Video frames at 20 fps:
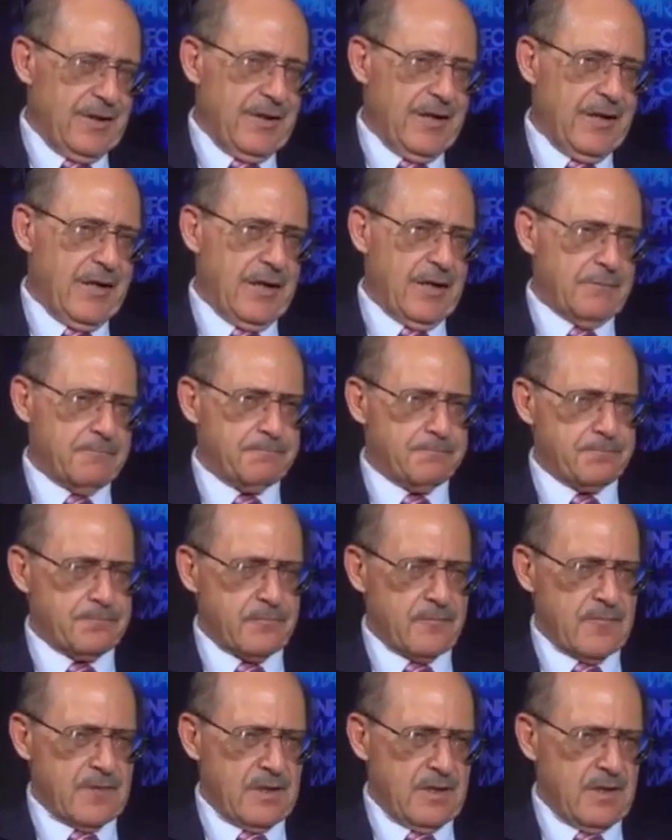And
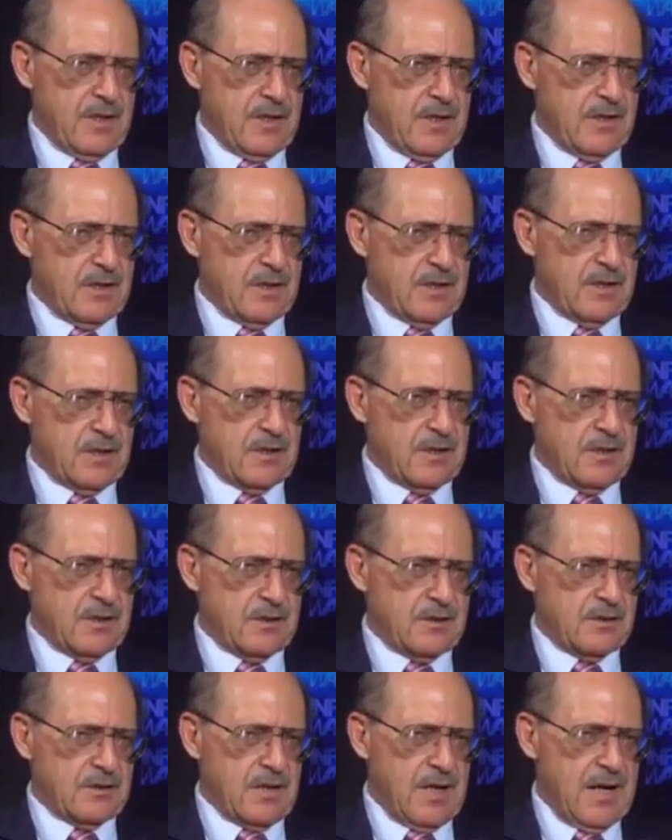
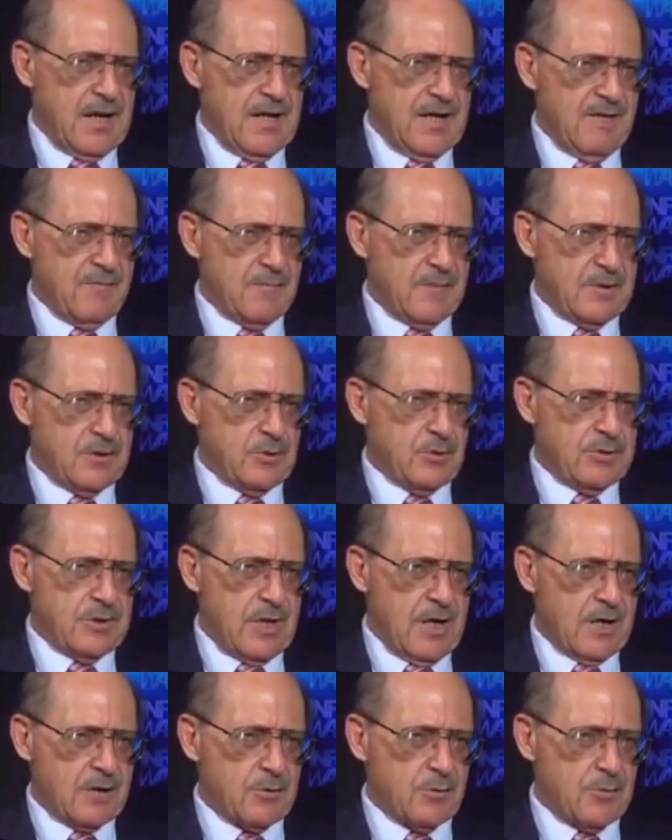I haven't been to a
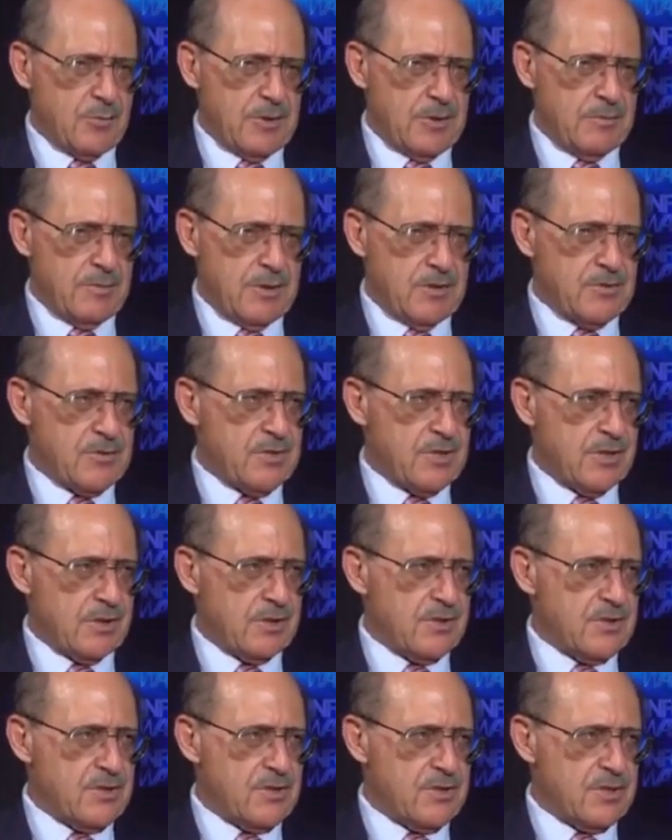doctor with me being
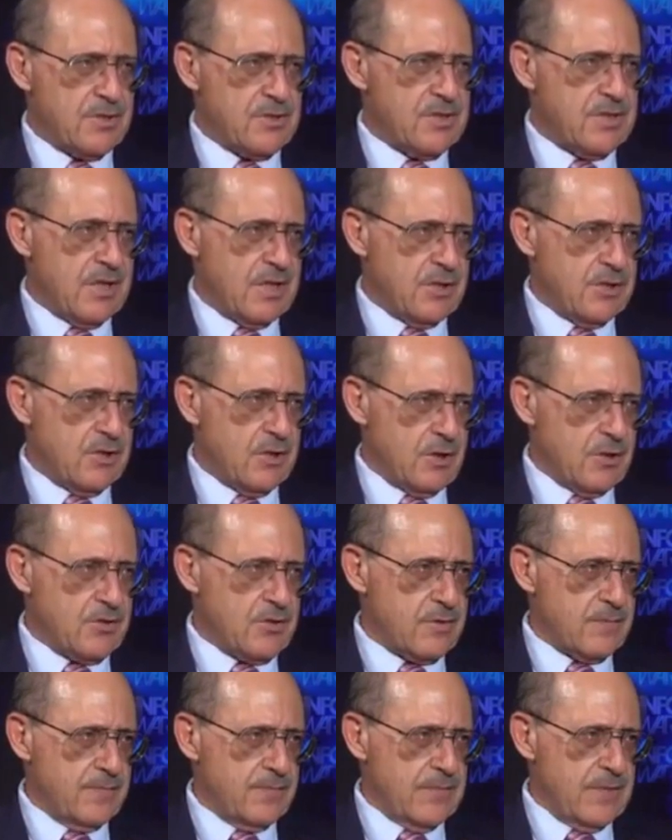sick in 68
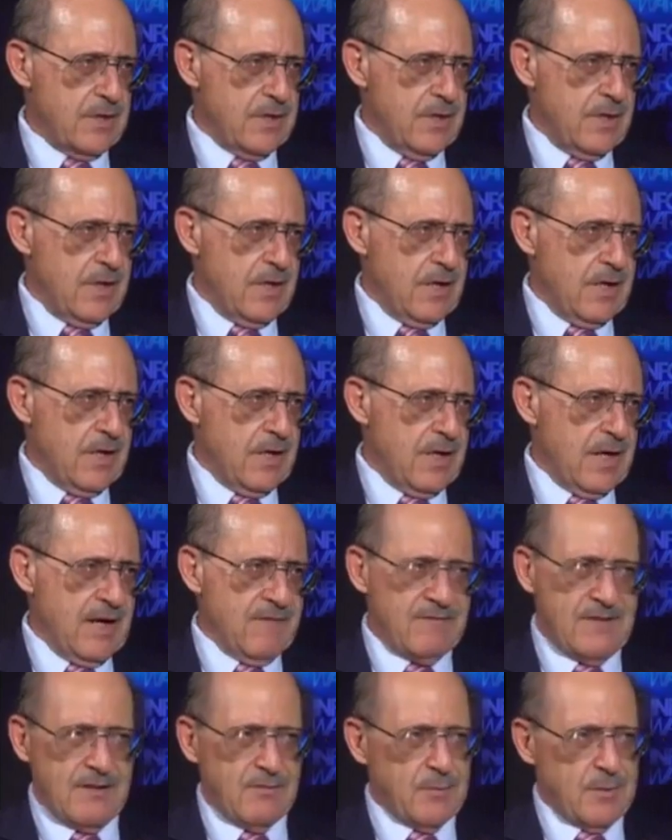years.
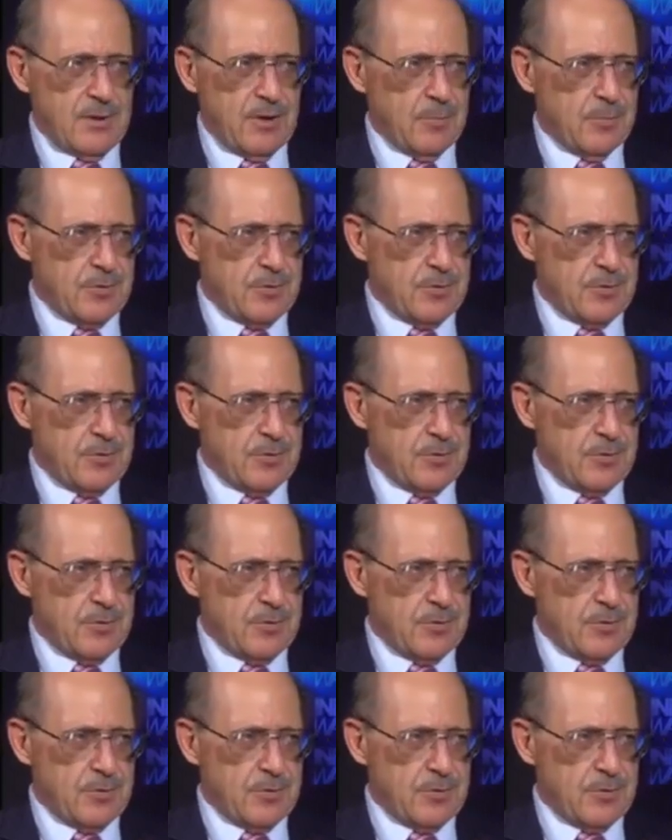I've never been on a